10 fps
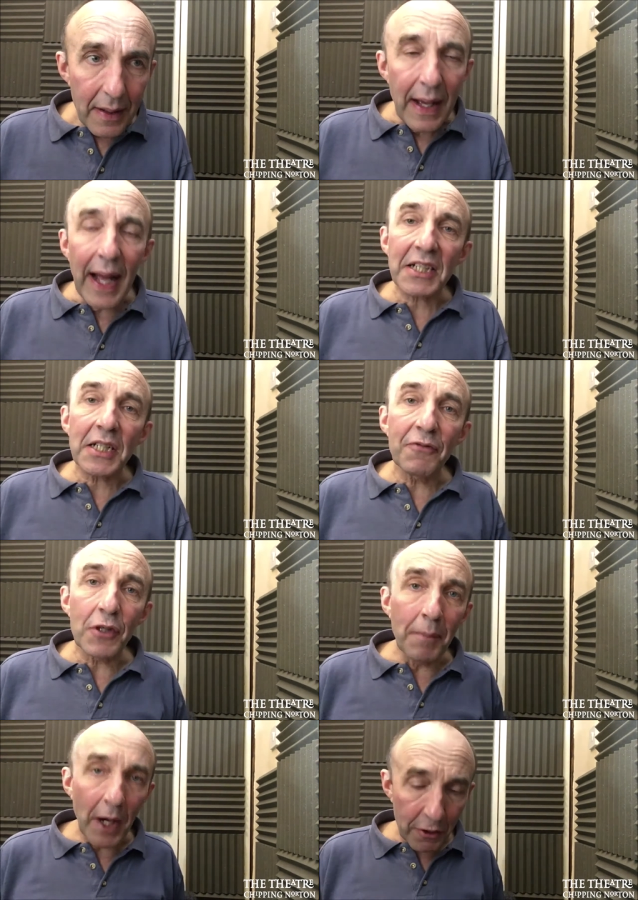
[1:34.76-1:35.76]
Acting for the
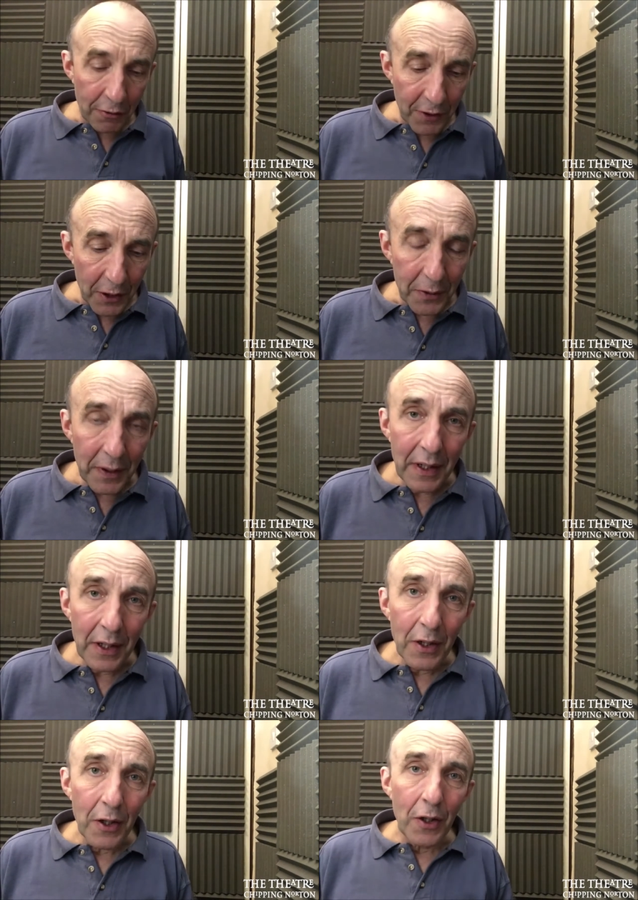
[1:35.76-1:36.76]
microphone,
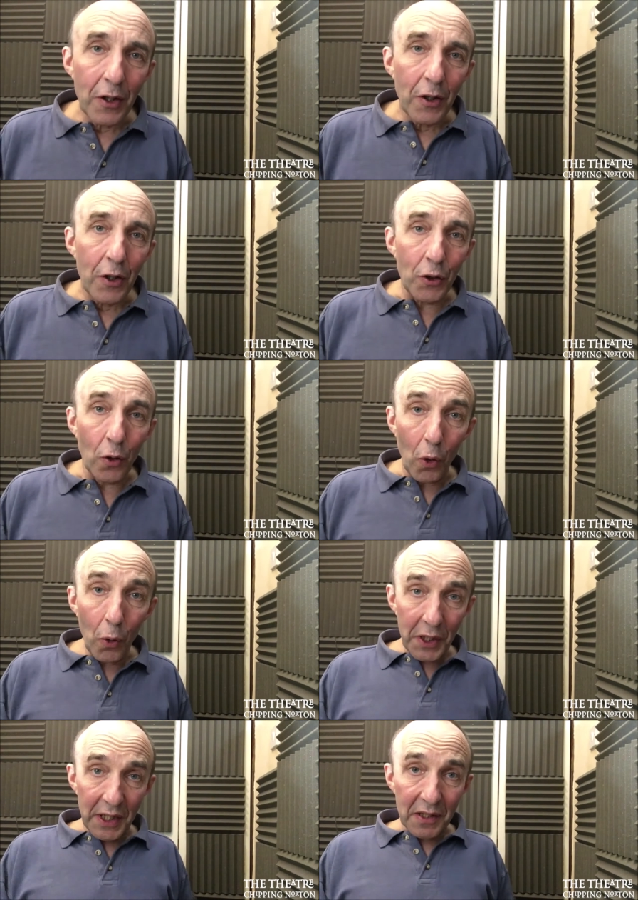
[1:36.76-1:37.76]
your
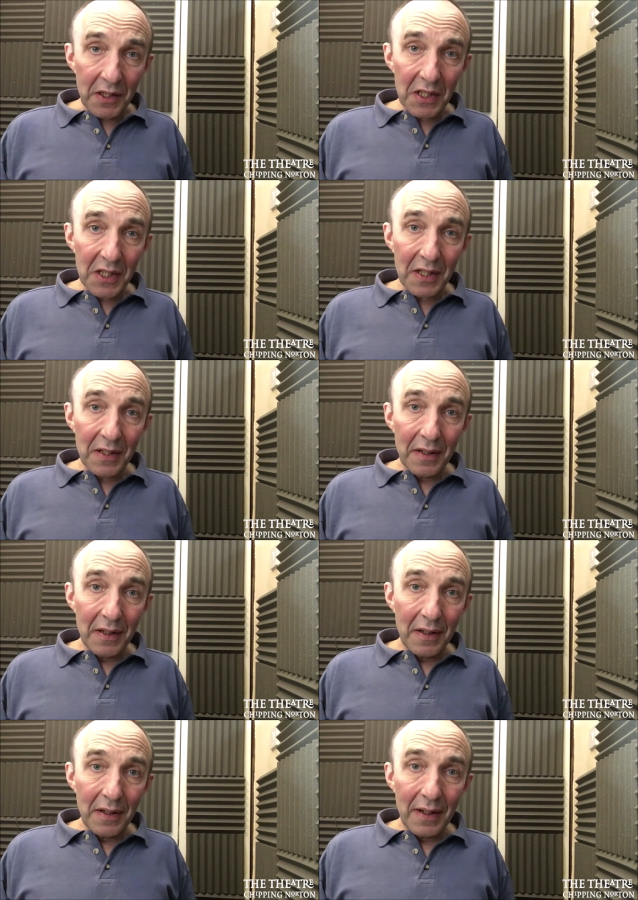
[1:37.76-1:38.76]
audience
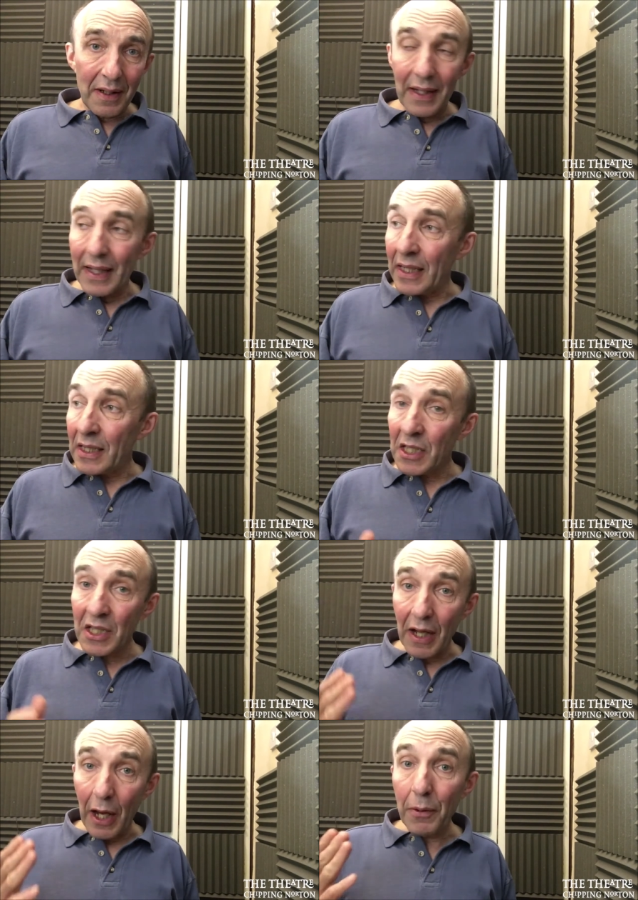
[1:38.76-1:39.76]
is
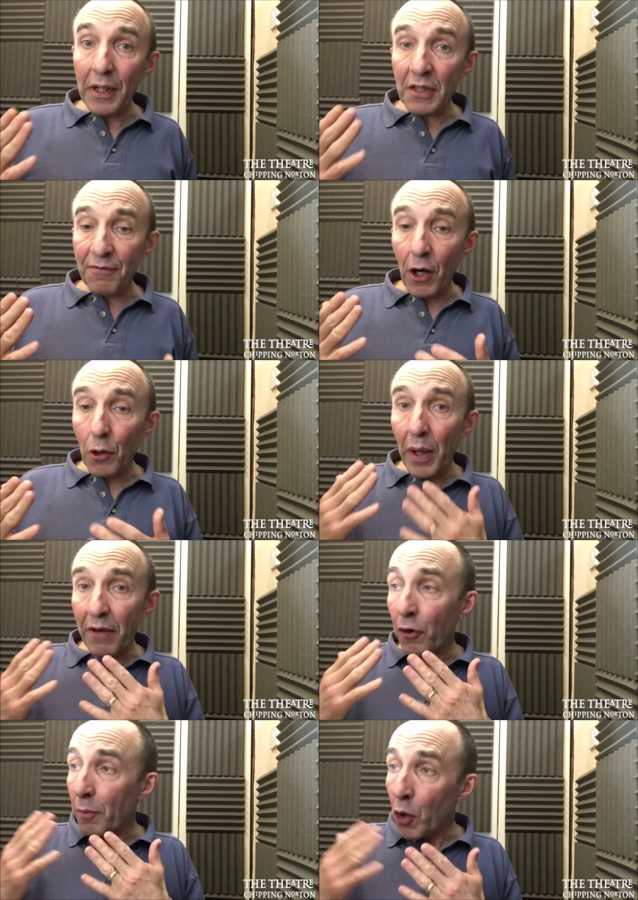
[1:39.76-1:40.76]
only as far away
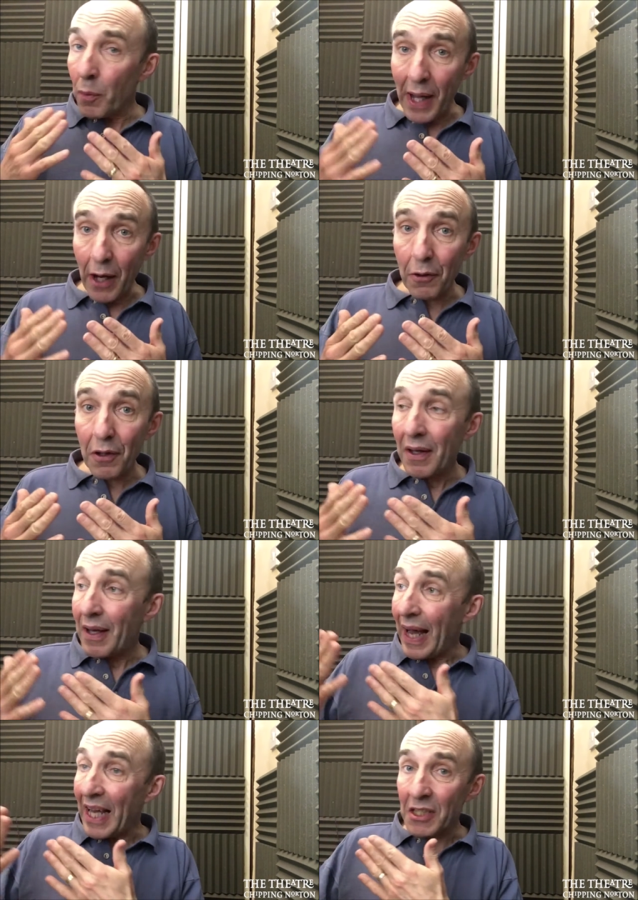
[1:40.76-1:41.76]
from your mouth
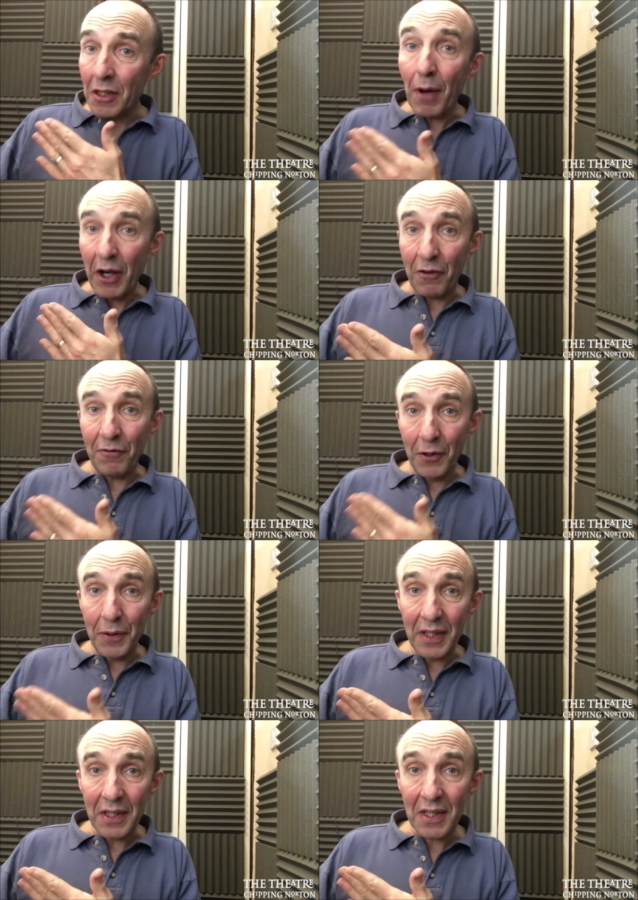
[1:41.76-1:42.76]
as the microphone
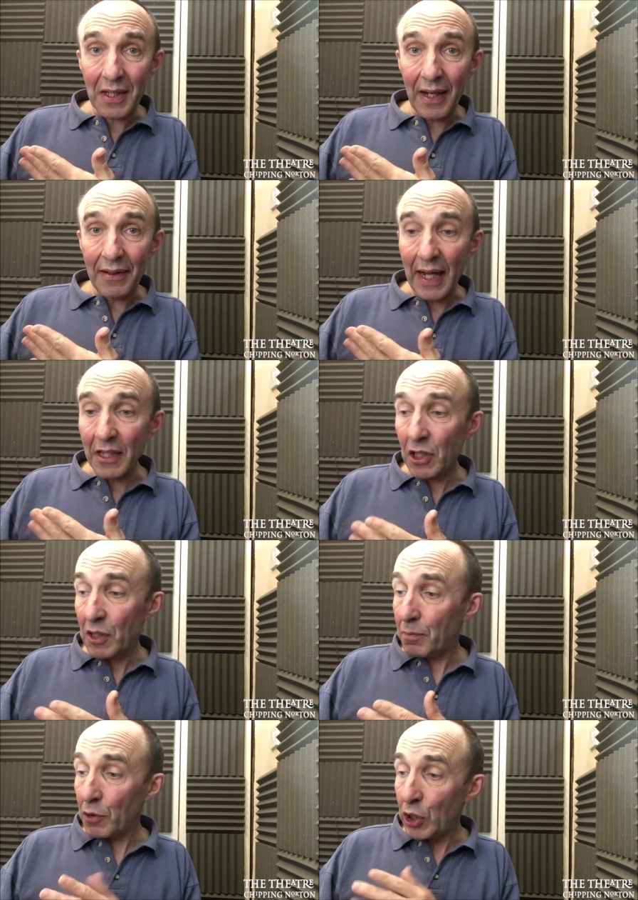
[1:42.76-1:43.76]
is, and that's
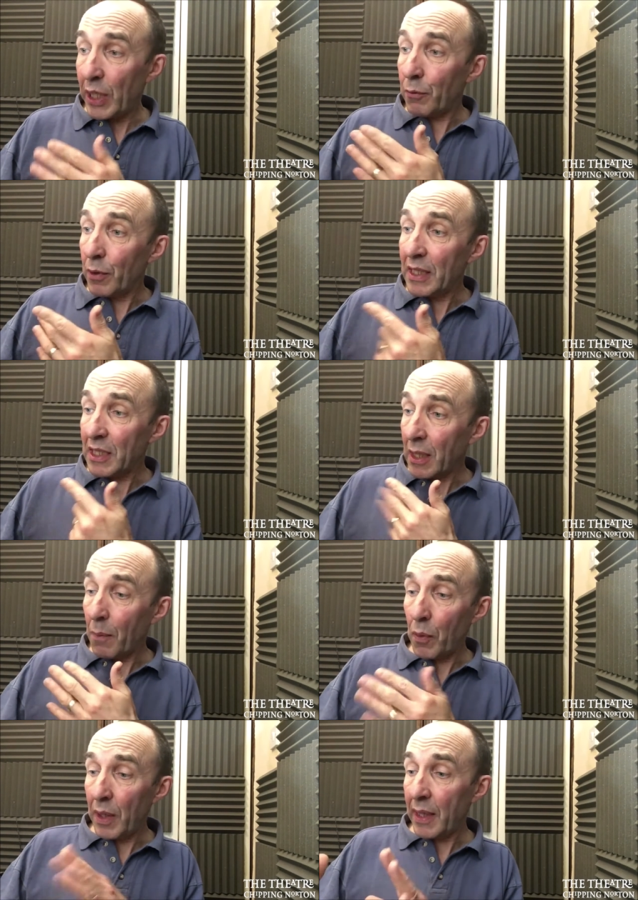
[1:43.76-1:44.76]
generally
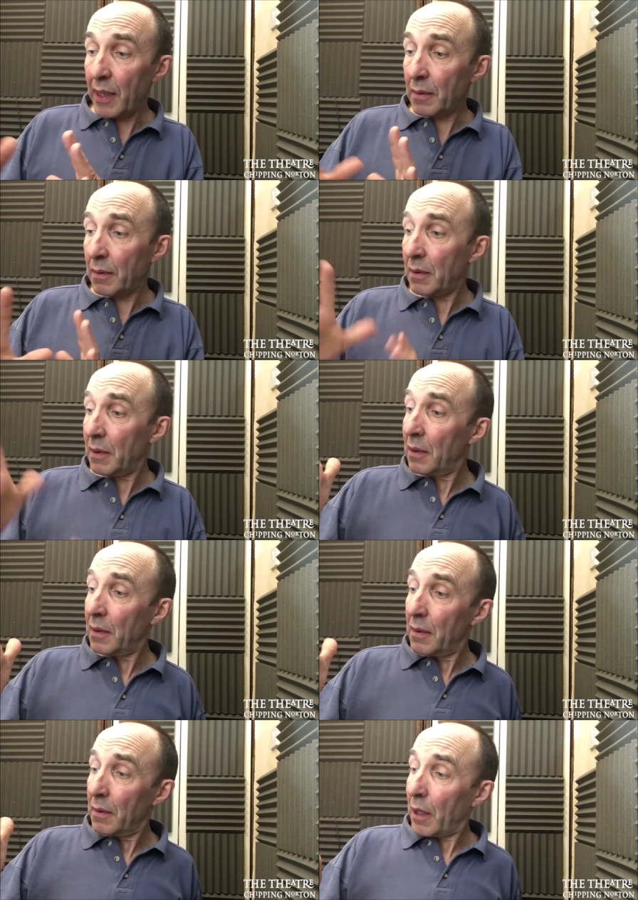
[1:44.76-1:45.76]
somewhere
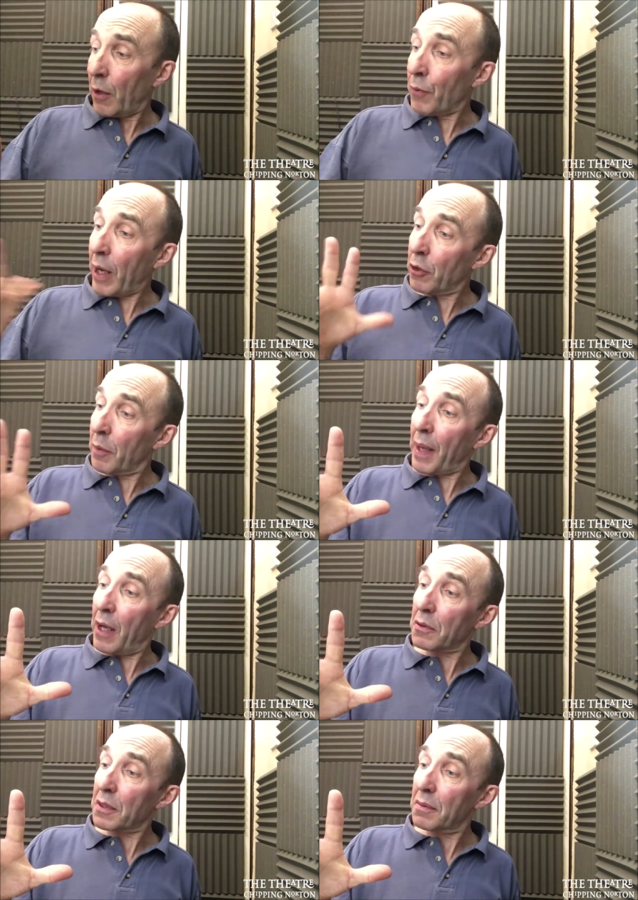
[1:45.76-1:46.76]
around
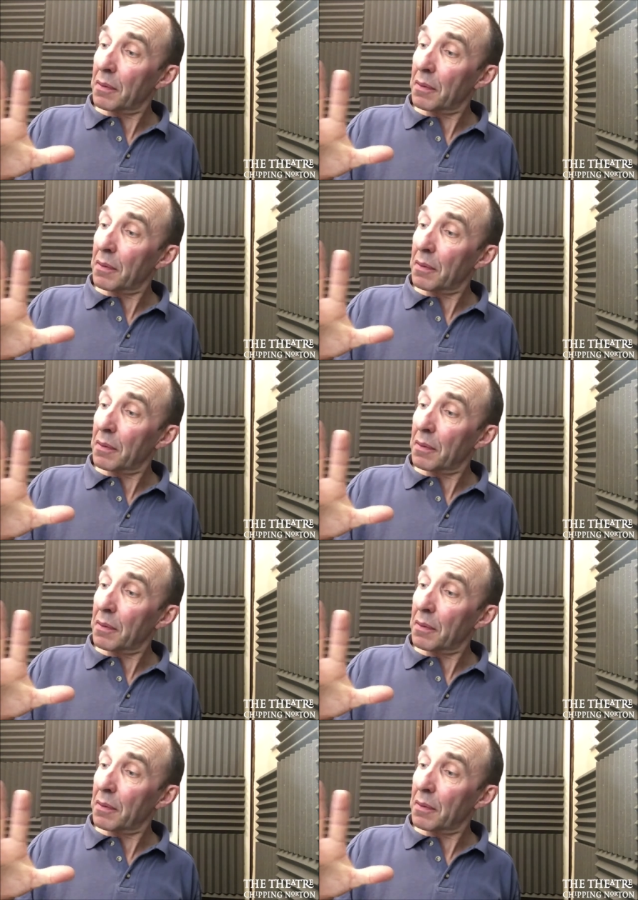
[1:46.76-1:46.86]
about